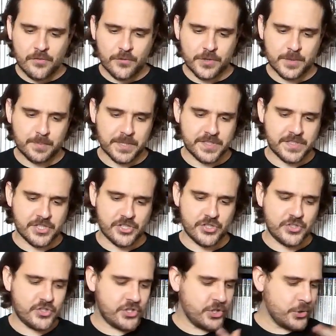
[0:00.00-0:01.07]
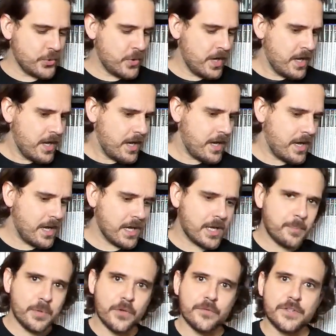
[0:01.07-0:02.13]
for the PlayStation 2, a
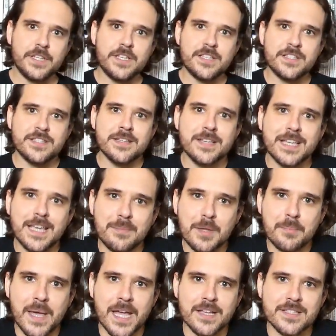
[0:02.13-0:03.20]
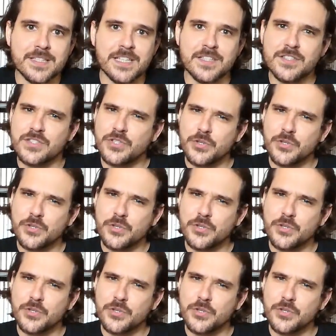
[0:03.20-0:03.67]
couple of these gaming magazines.